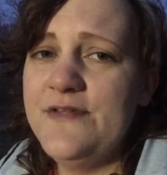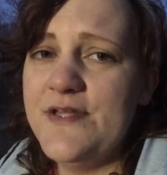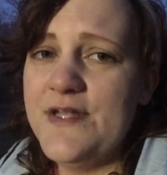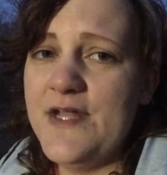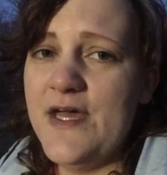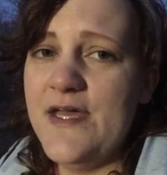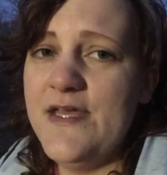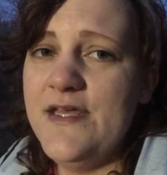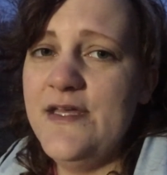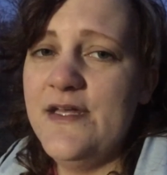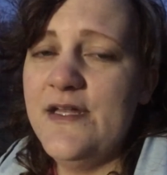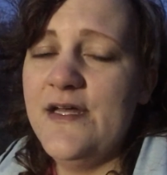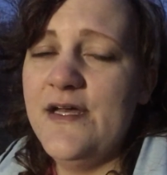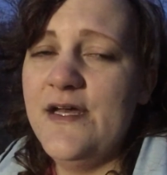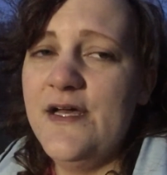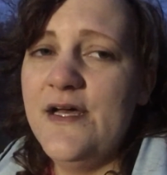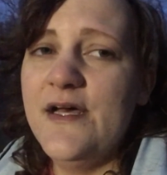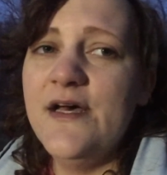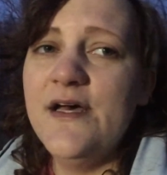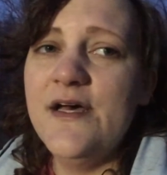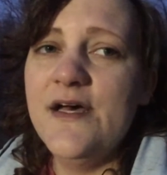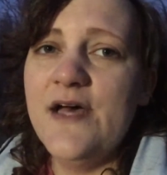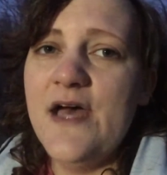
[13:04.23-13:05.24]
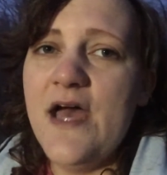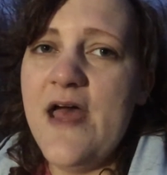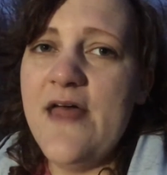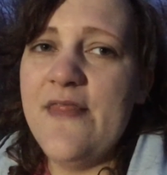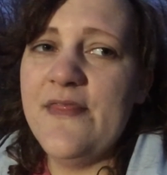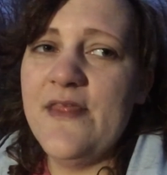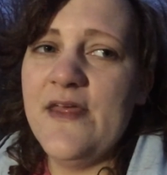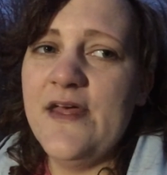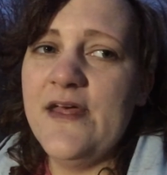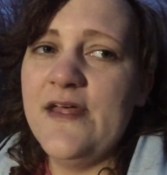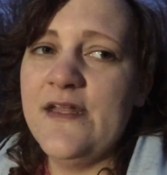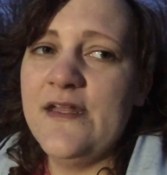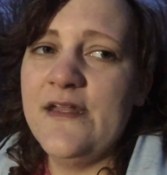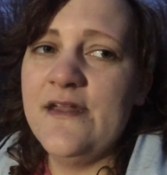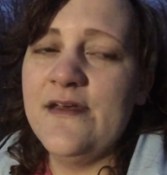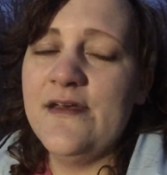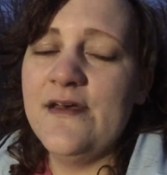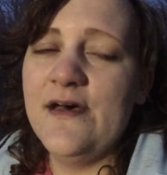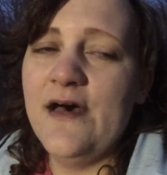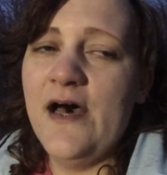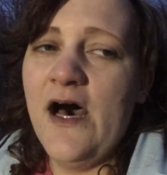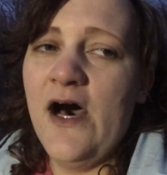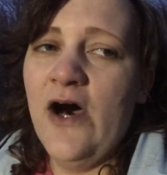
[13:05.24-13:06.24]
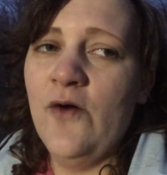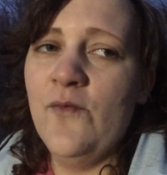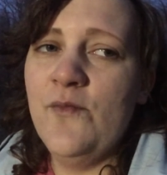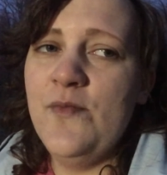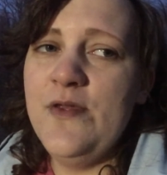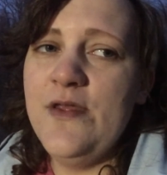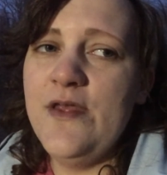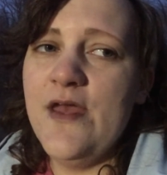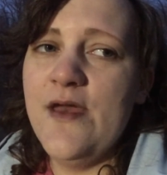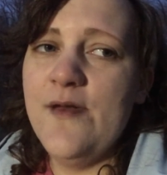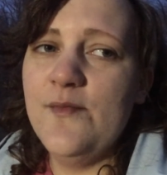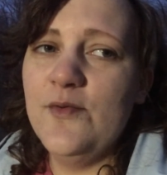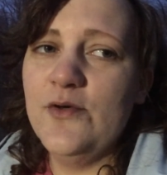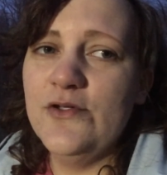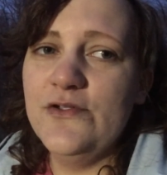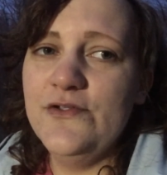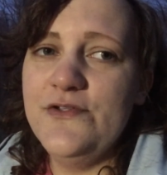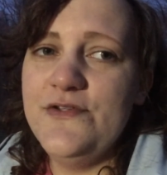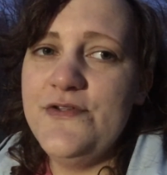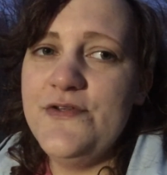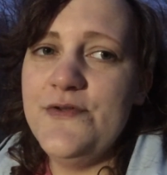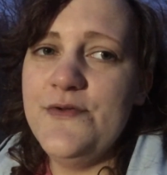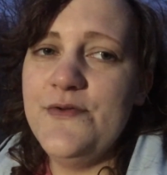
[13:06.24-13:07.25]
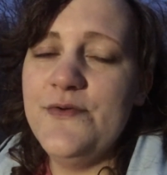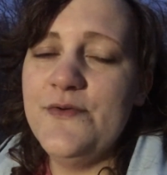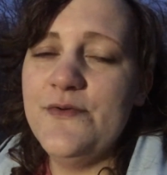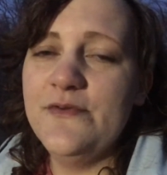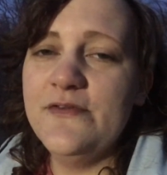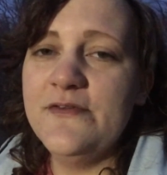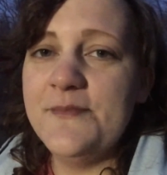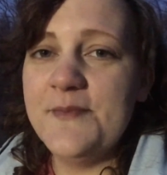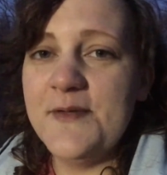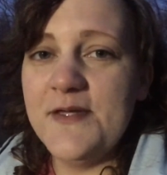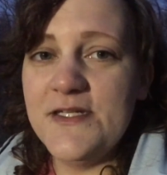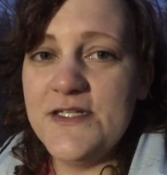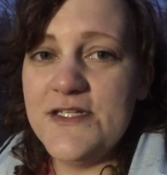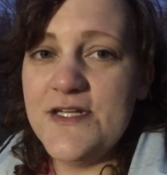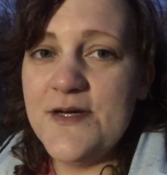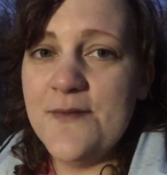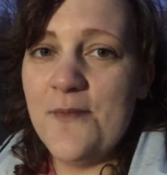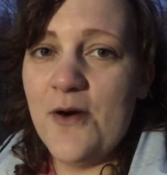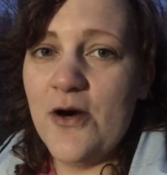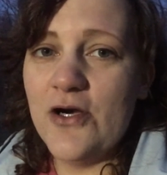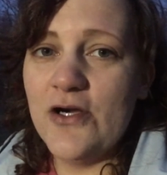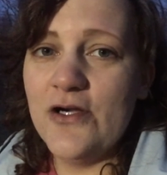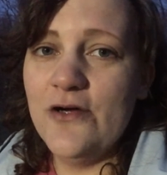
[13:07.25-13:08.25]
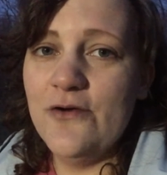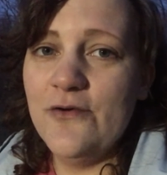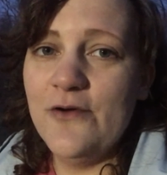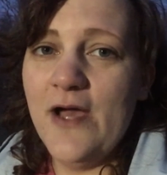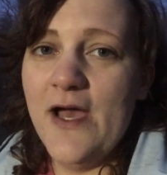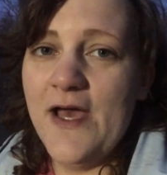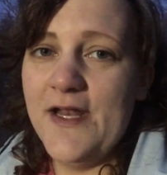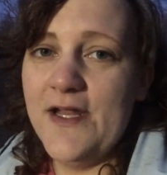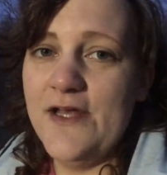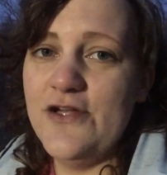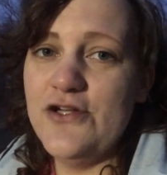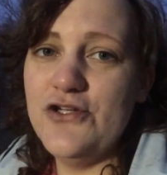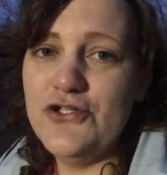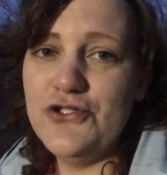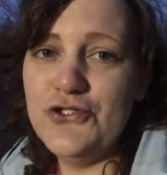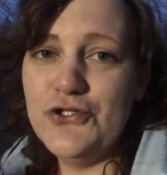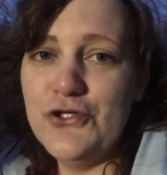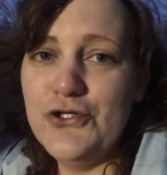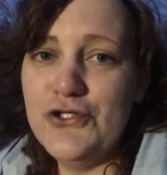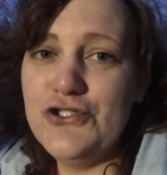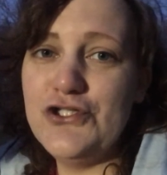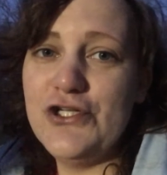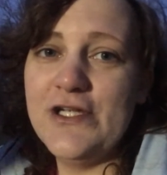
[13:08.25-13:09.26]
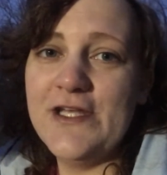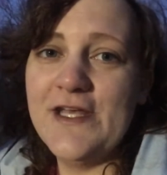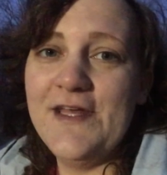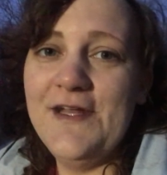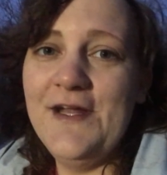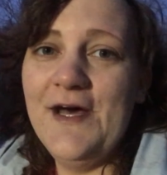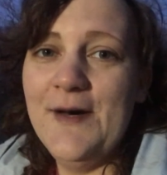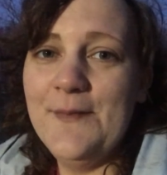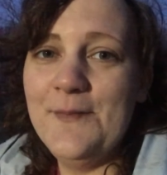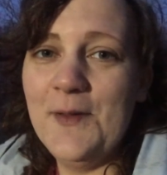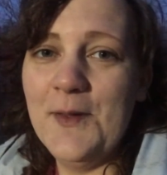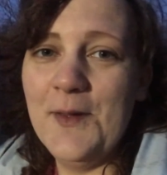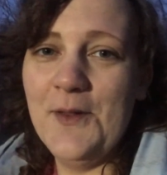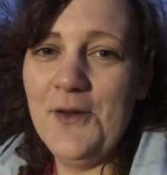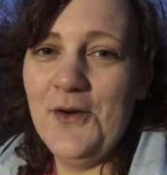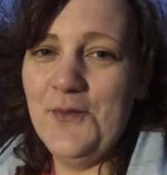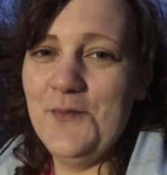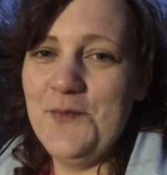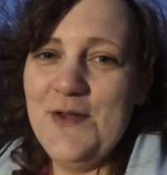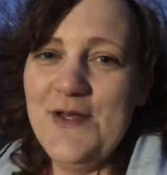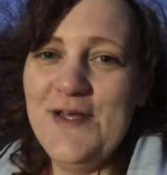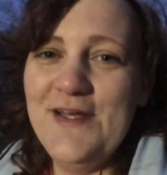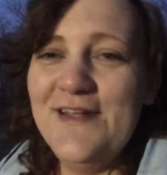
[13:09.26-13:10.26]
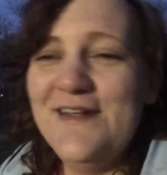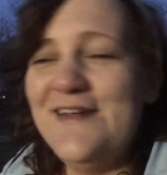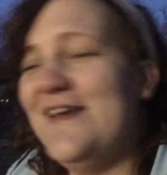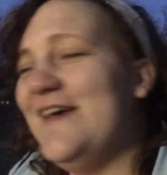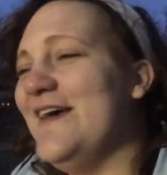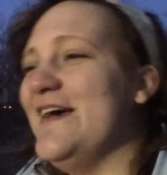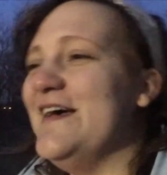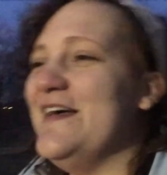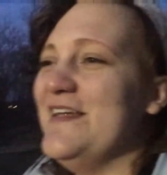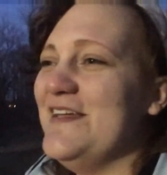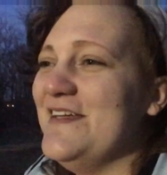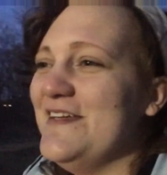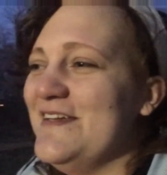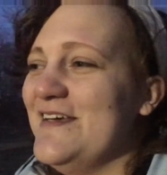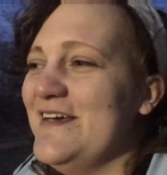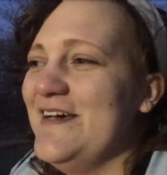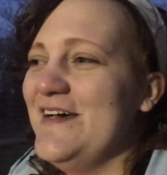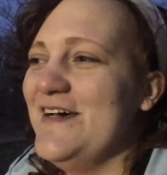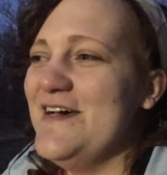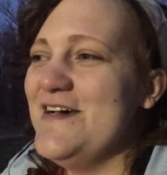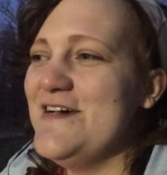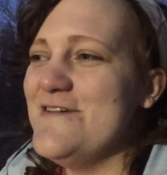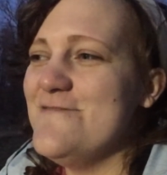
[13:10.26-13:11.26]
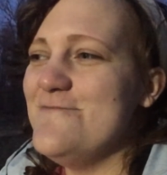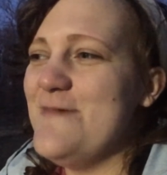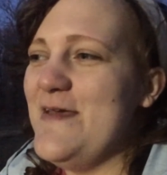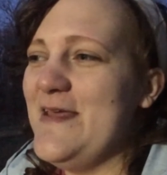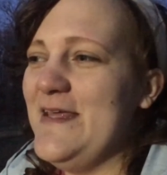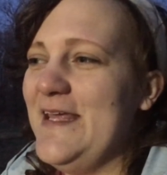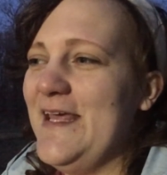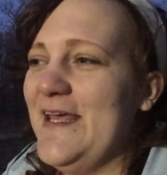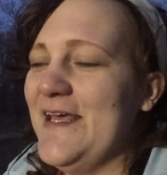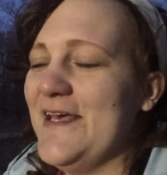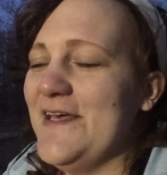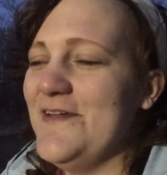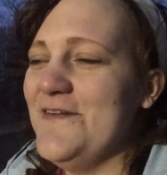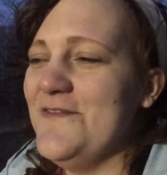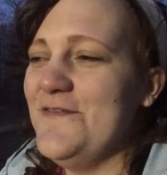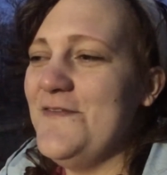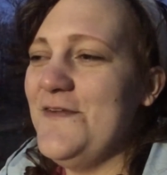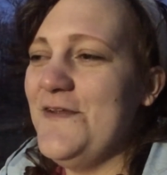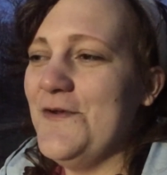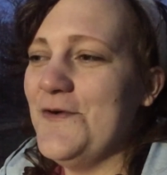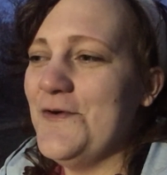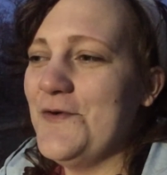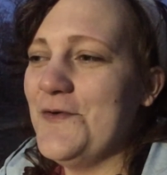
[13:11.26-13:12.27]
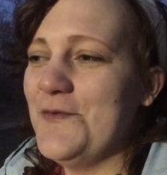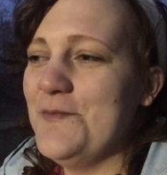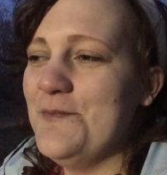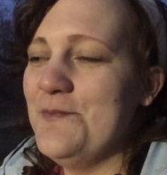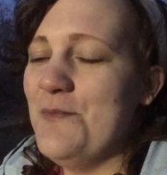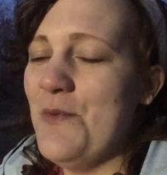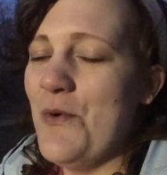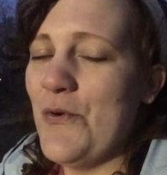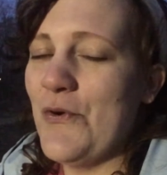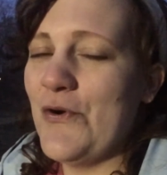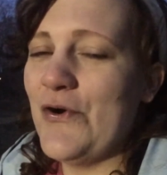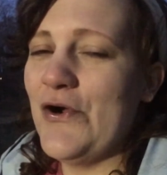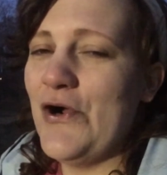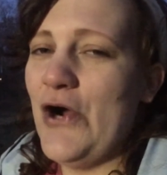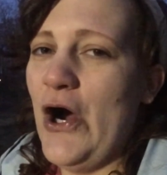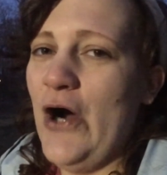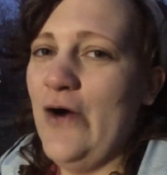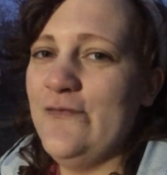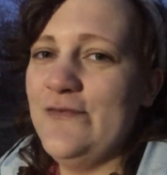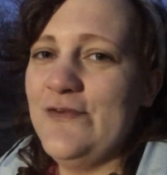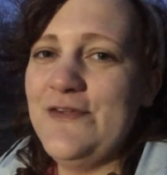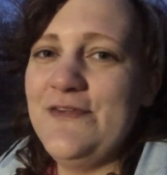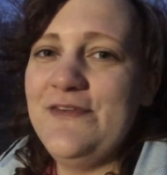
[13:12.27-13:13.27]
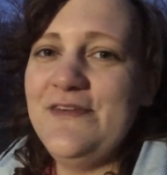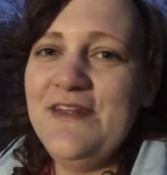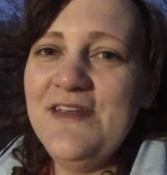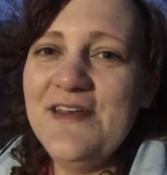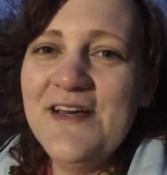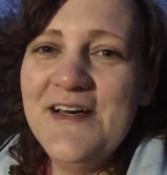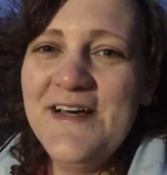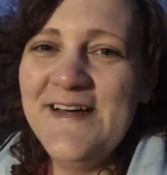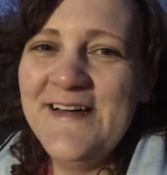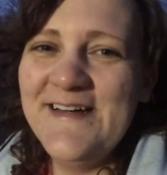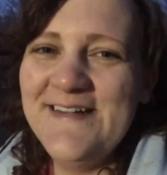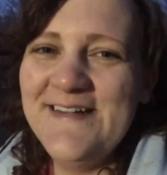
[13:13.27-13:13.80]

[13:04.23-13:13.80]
tonight and then I'll be able to spend tomorrow kind of zhuzhing it up a little bit and making it feel more officey.